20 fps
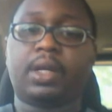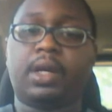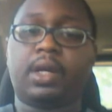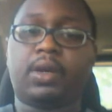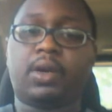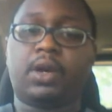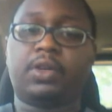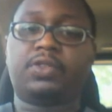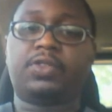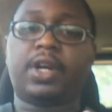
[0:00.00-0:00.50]
A
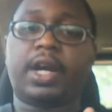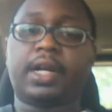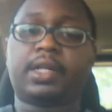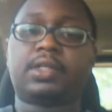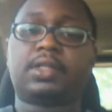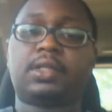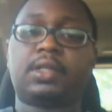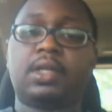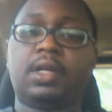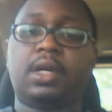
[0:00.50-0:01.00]

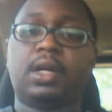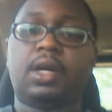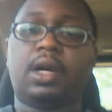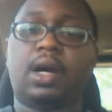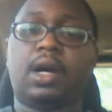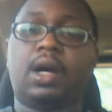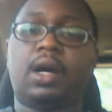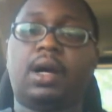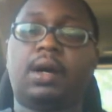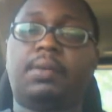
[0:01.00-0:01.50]
contract
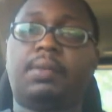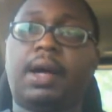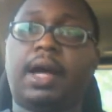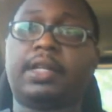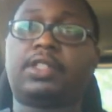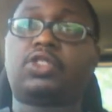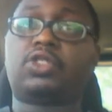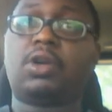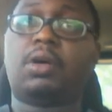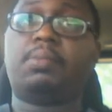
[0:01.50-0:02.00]

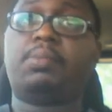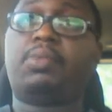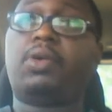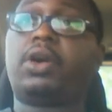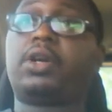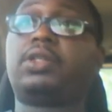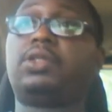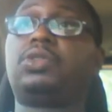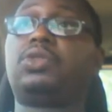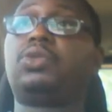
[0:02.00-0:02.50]
at some
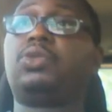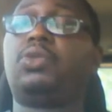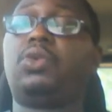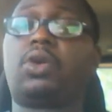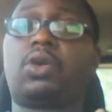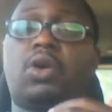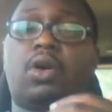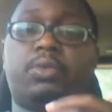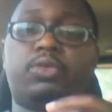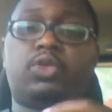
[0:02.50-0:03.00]
point
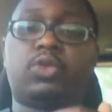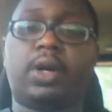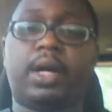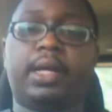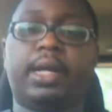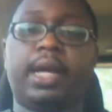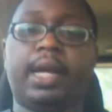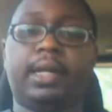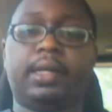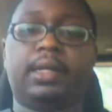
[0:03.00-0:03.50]
will come to
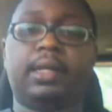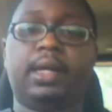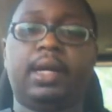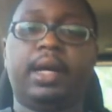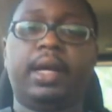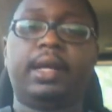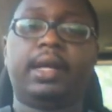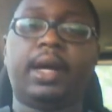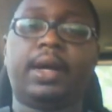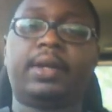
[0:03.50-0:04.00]
an end.
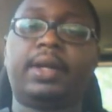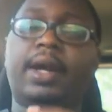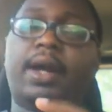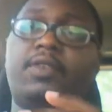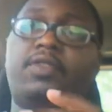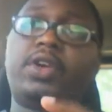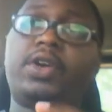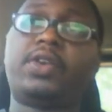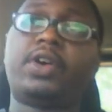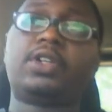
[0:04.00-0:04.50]
Now, there
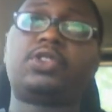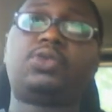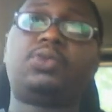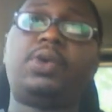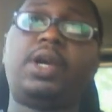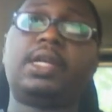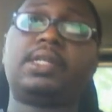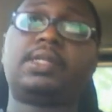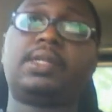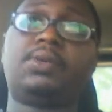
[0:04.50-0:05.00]
are various
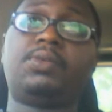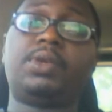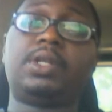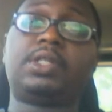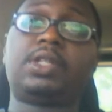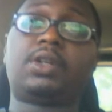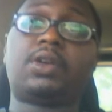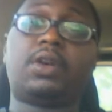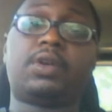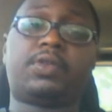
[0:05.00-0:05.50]
ways in
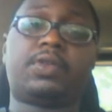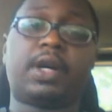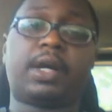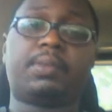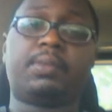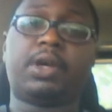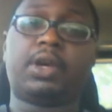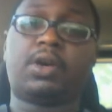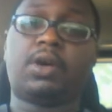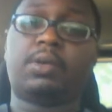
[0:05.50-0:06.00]
which a
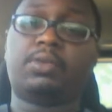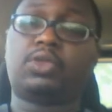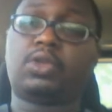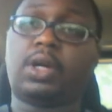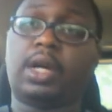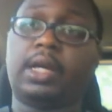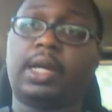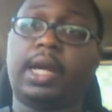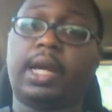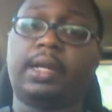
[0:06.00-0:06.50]
contract may come
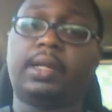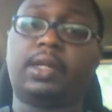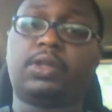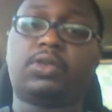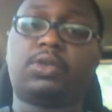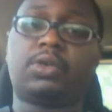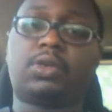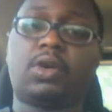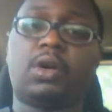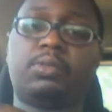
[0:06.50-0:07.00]
to an end.
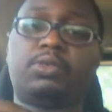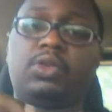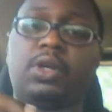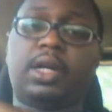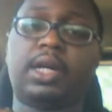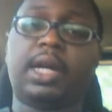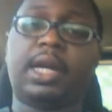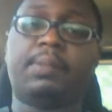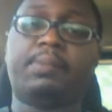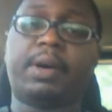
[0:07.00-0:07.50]
It could come to
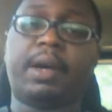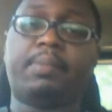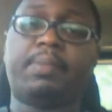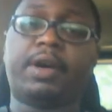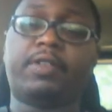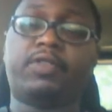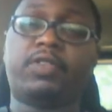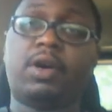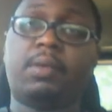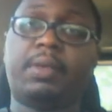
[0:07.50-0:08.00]
an end by
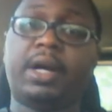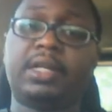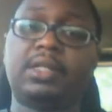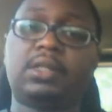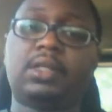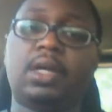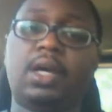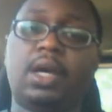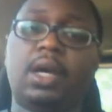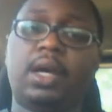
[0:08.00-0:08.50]

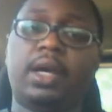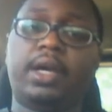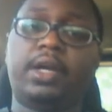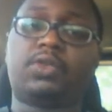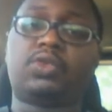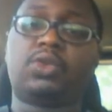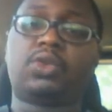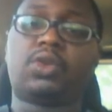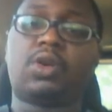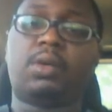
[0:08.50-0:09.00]
performance,
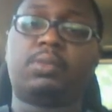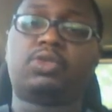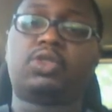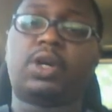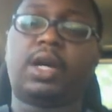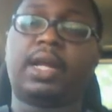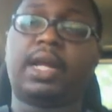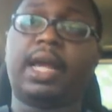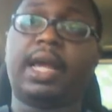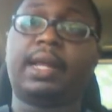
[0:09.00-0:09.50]
it could come
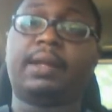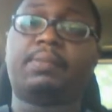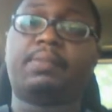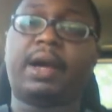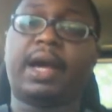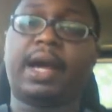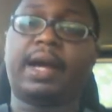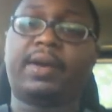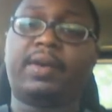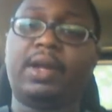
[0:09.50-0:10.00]
to an end
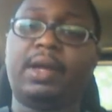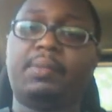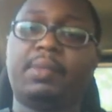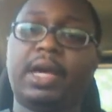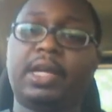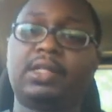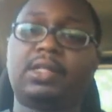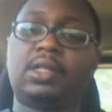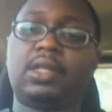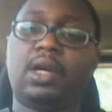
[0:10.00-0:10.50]
by
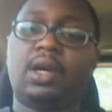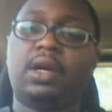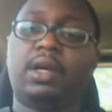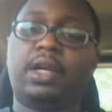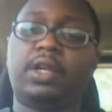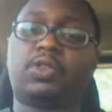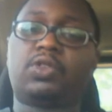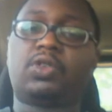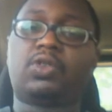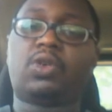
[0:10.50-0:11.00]
agreement,
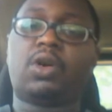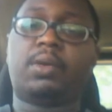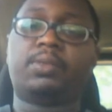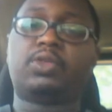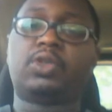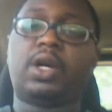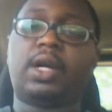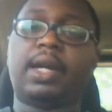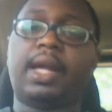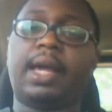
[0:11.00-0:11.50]
it could come
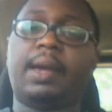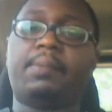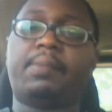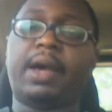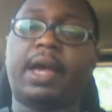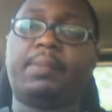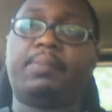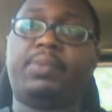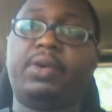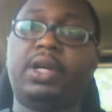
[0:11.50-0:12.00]
to an end
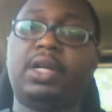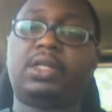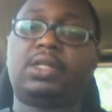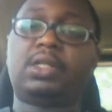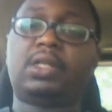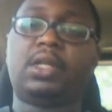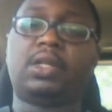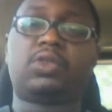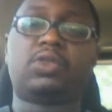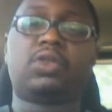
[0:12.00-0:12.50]
by
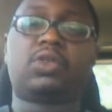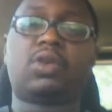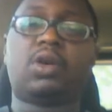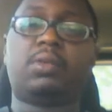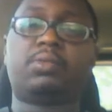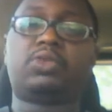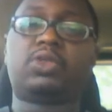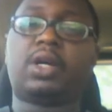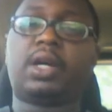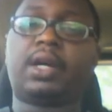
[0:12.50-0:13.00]
breach, it could
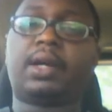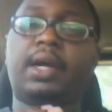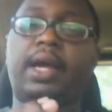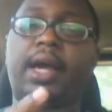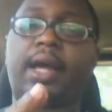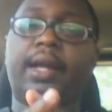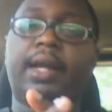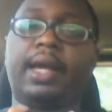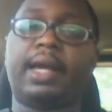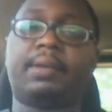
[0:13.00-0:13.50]
come to
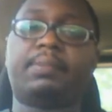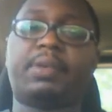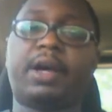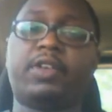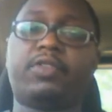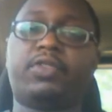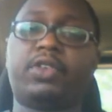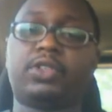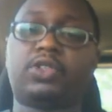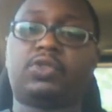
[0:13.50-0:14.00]
an end
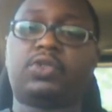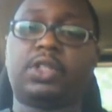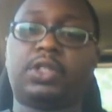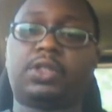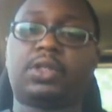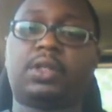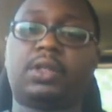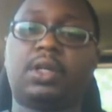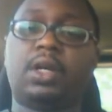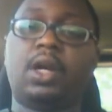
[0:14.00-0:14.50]
by
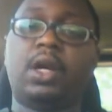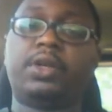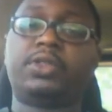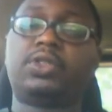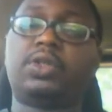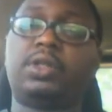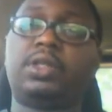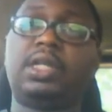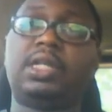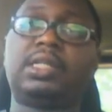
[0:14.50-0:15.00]
frustration.
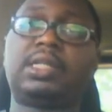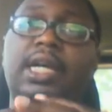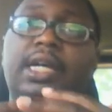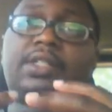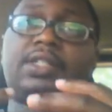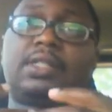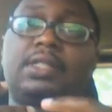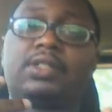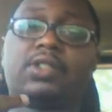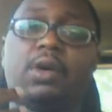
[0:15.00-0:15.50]
So, these
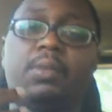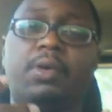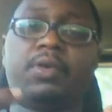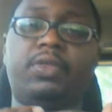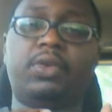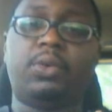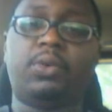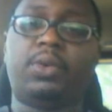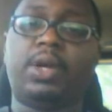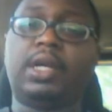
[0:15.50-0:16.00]
are some
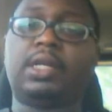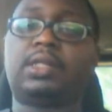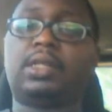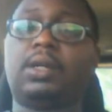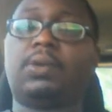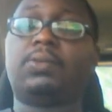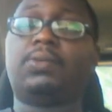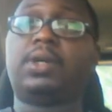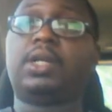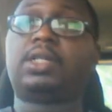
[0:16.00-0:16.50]
of the ways
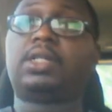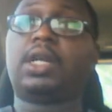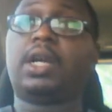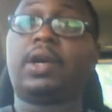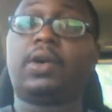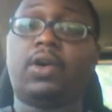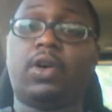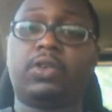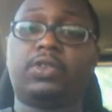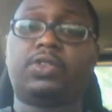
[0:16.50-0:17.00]
in which a
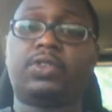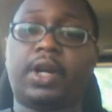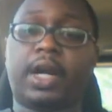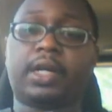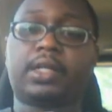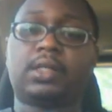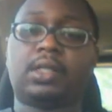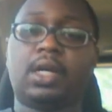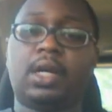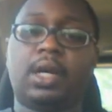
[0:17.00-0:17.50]

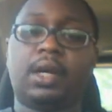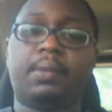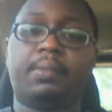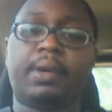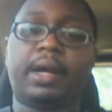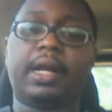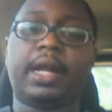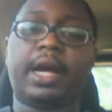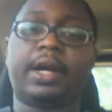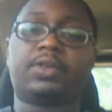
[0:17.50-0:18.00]
contract
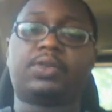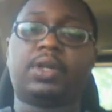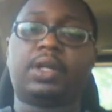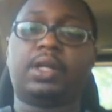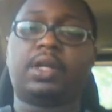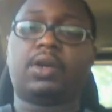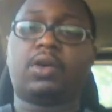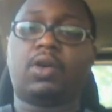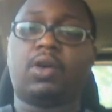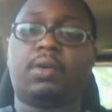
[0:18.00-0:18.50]
might
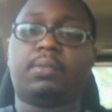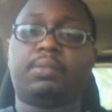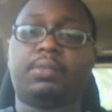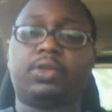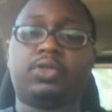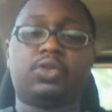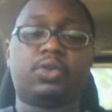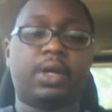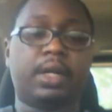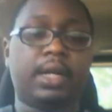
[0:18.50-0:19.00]
actually come
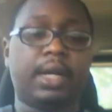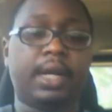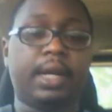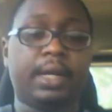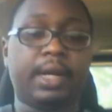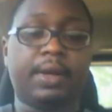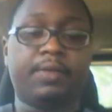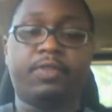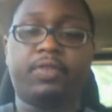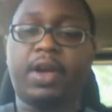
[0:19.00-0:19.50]
to an
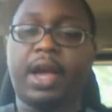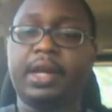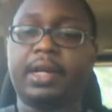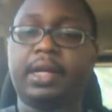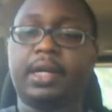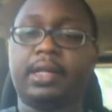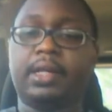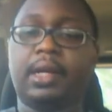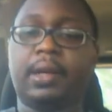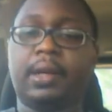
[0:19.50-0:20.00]
end. And
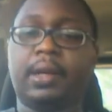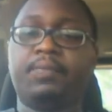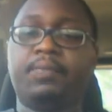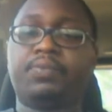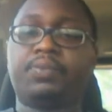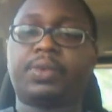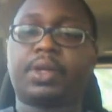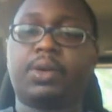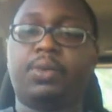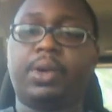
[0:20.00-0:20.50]
finally,
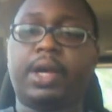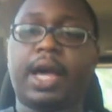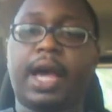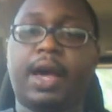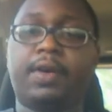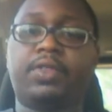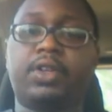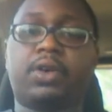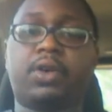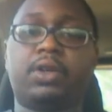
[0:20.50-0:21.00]
we
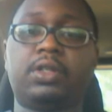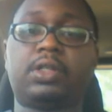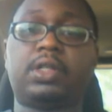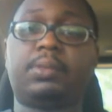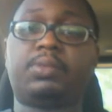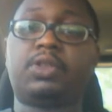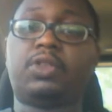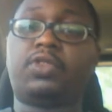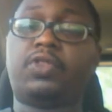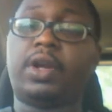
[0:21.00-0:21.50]
have the
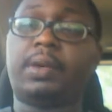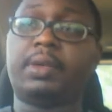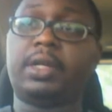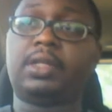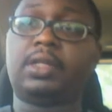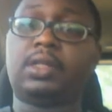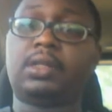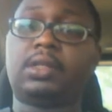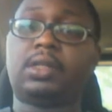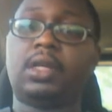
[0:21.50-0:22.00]
concept of
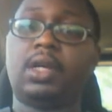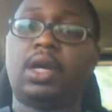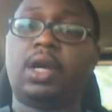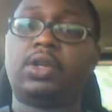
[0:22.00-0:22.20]
remedies.